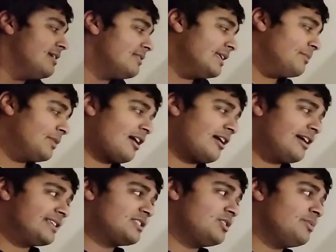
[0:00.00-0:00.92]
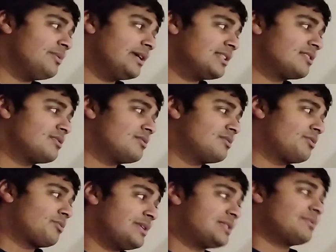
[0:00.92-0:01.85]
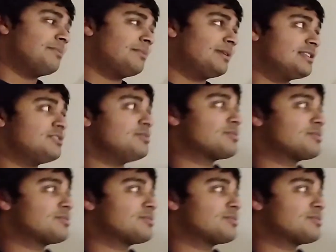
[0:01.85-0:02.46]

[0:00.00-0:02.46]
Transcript: Then when i is 2, we get 3 squared minus 2